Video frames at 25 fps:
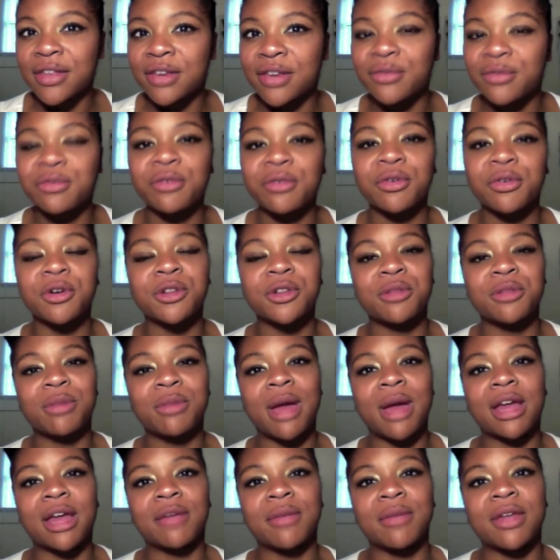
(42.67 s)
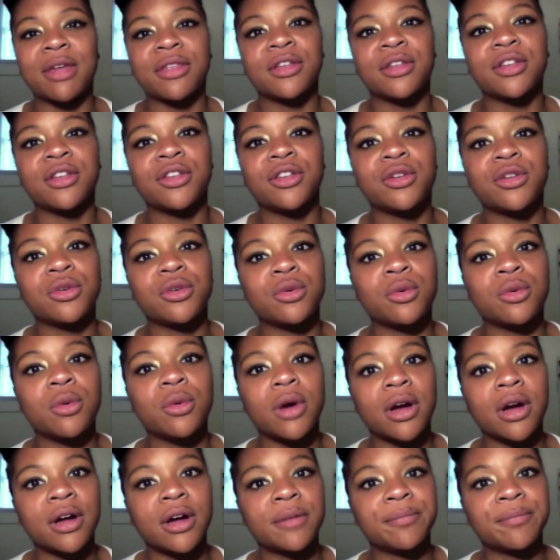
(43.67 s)
If you've ever heard the baggy method, you
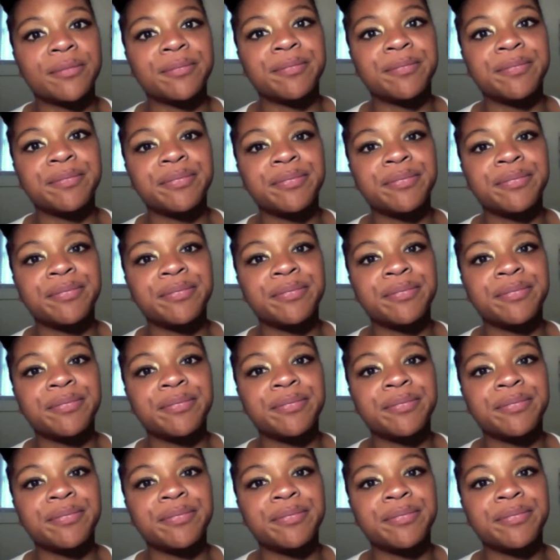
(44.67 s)
um,